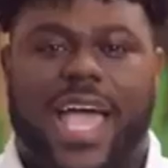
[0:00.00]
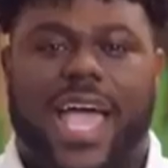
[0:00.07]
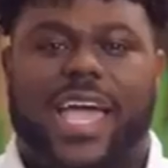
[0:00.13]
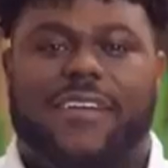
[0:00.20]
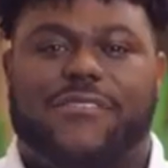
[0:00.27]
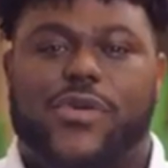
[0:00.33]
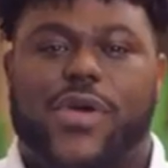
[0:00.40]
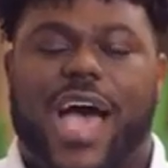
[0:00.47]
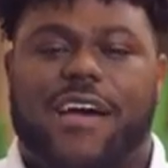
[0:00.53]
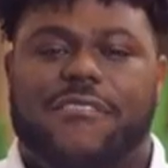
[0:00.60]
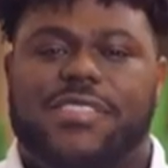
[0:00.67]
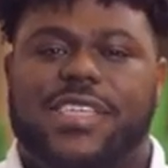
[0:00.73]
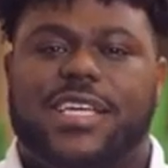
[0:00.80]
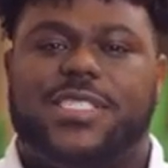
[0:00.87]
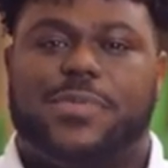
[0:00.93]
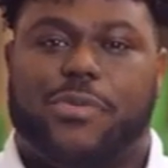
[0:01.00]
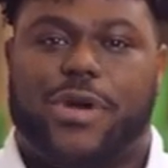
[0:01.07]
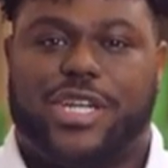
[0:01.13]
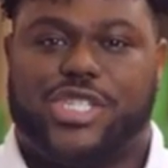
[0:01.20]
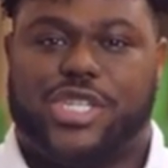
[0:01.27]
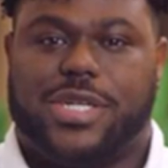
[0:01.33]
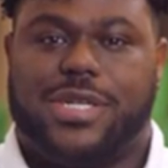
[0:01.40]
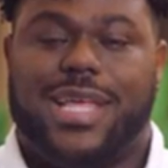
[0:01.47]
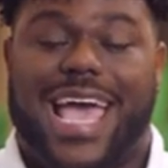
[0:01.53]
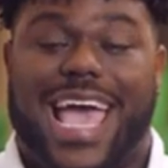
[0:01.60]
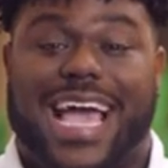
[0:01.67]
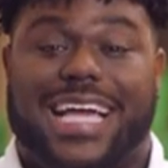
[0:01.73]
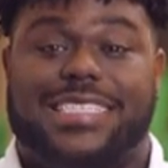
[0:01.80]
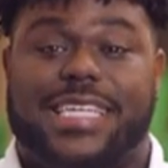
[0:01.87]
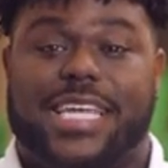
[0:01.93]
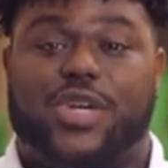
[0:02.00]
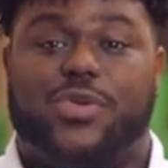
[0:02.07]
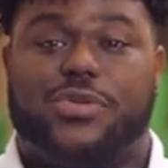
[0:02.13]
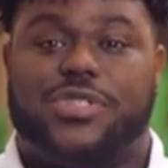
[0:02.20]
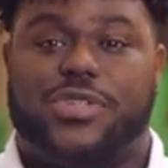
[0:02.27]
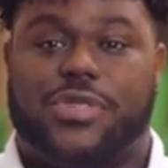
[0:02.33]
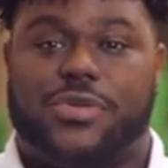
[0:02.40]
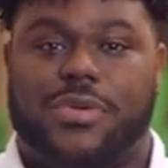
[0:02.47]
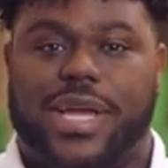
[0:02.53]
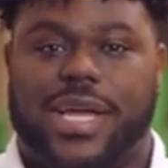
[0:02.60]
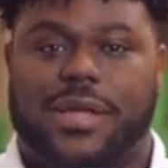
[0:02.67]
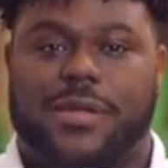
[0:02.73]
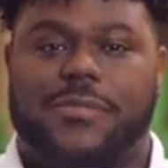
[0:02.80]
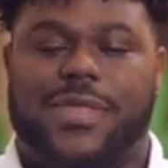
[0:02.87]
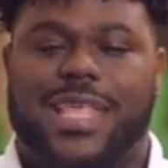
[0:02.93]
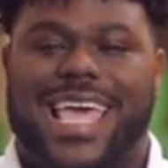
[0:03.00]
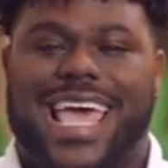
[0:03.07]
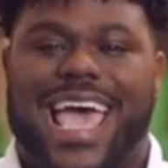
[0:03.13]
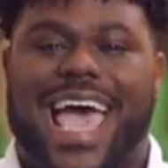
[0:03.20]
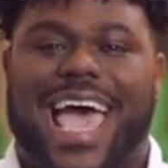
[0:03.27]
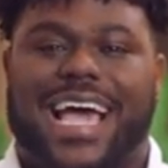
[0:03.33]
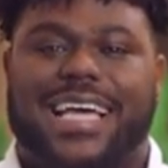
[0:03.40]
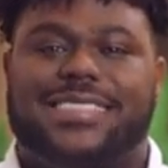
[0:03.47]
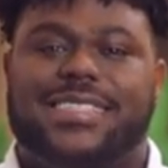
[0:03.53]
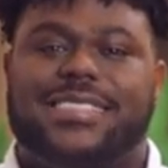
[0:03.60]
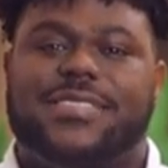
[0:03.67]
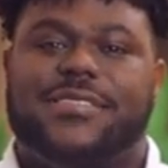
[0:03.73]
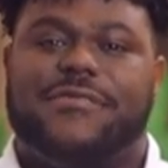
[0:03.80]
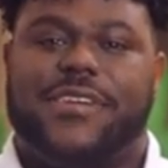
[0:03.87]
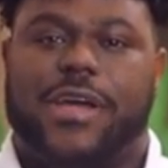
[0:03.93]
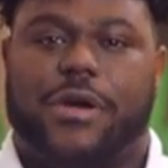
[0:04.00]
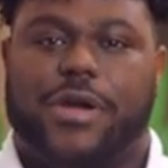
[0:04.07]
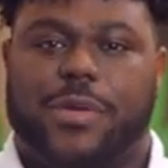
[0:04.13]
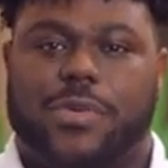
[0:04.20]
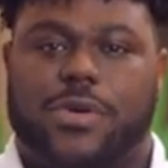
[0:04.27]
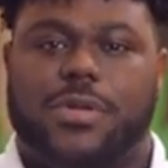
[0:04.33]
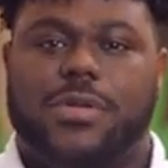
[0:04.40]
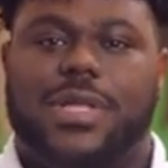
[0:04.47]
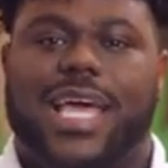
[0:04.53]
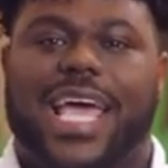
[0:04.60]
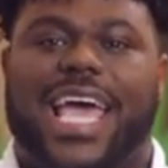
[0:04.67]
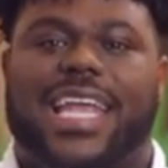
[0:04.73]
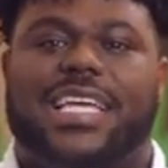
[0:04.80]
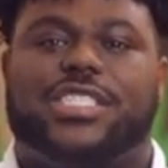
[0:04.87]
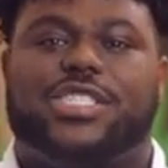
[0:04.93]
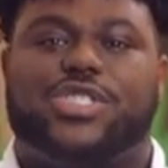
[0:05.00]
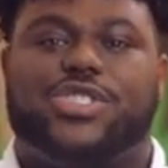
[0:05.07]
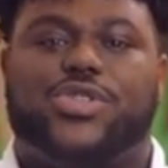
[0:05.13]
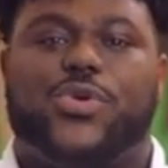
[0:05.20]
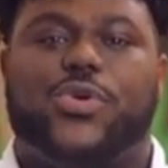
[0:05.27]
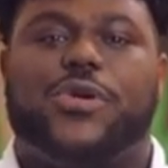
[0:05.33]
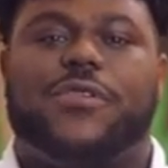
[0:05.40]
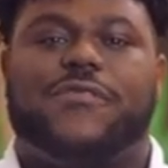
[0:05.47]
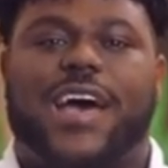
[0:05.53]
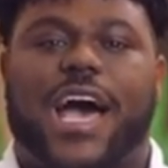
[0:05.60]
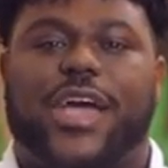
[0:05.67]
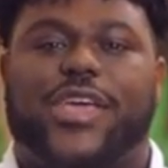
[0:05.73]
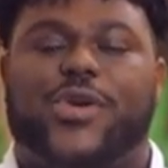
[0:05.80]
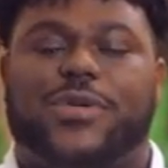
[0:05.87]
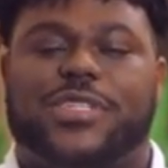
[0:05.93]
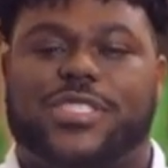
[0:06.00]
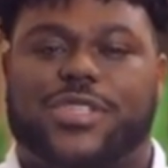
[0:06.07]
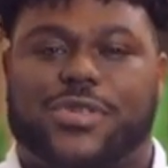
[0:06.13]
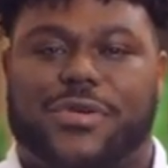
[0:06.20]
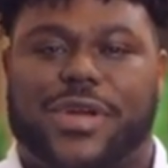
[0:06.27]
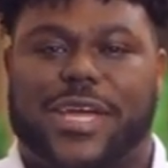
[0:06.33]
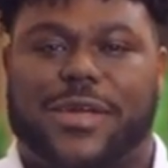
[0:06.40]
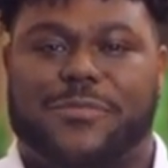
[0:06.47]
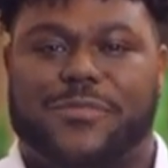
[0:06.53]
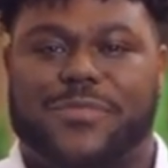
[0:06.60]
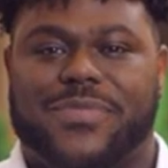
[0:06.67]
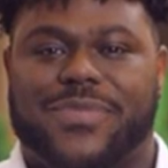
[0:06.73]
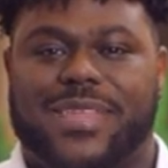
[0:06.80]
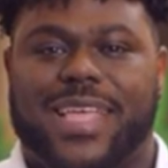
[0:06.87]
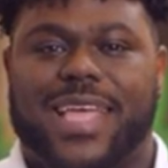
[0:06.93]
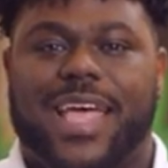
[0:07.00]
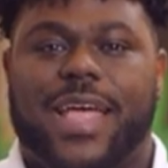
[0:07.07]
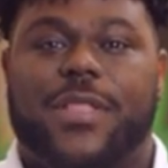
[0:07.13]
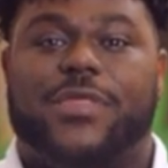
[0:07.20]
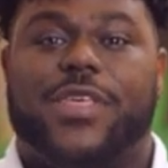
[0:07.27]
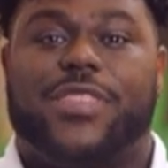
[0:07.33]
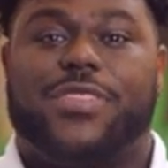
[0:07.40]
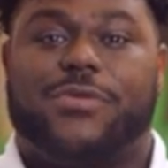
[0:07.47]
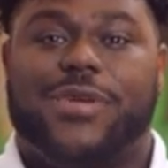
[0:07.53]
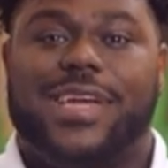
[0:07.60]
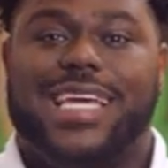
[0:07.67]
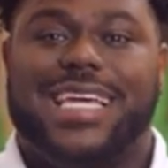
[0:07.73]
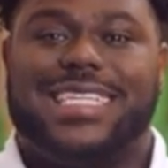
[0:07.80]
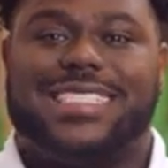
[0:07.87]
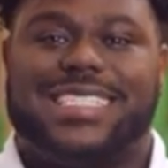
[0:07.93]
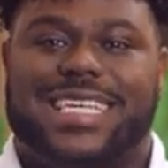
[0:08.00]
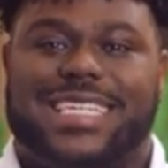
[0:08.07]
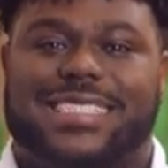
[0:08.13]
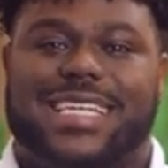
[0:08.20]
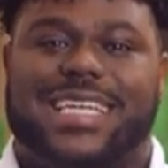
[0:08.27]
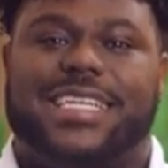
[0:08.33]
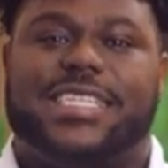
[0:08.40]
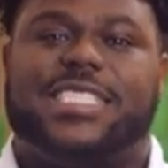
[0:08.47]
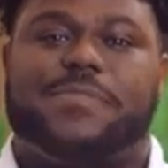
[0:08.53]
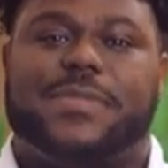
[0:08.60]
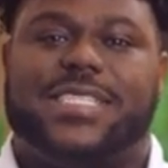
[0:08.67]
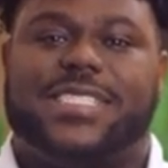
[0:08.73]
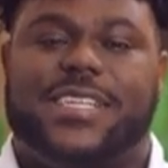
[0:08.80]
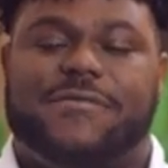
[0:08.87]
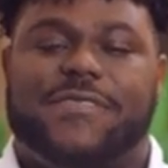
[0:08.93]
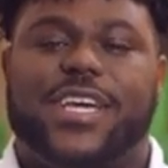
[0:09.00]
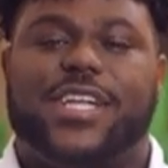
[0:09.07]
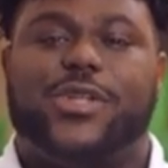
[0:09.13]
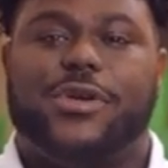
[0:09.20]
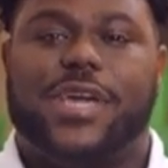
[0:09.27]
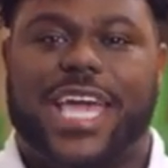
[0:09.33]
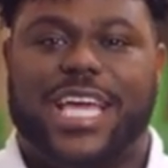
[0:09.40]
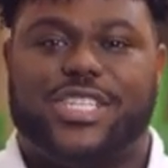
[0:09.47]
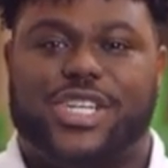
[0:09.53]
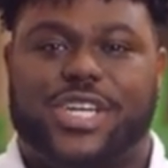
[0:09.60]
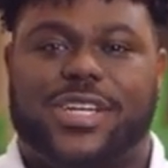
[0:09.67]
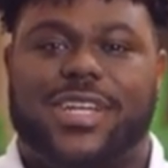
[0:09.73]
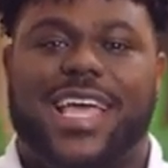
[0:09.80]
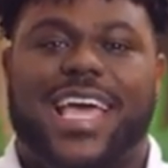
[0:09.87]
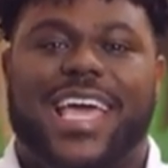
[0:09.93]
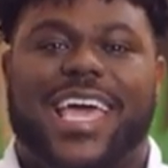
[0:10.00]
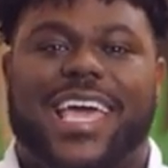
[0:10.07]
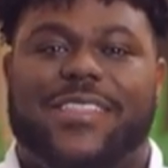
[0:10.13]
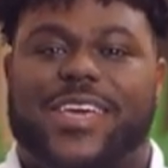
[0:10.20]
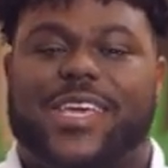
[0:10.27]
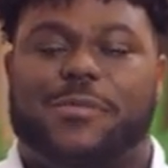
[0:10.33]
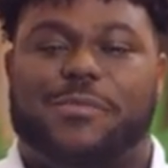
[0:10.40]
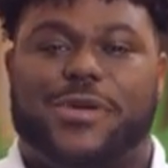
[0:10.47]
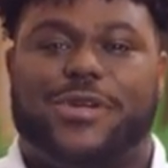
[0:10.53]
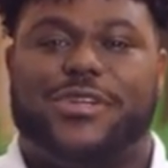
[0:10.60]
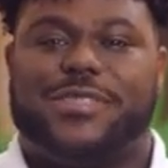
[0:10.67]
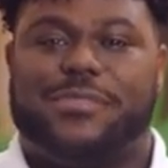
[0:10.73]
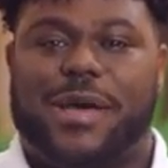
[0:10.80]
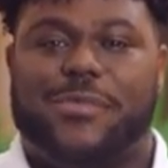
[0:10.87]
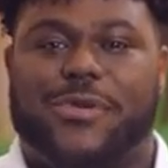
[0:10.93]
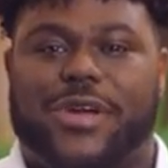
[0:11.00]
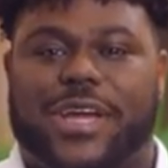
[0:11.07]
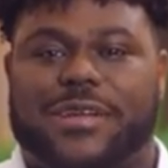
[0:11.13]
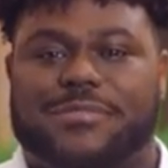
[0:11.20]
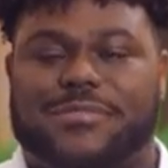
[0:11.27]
If you have the expression x equals 3, x is the variable and its stored value is 3. The 3 exists in a specific location in the computer's memory.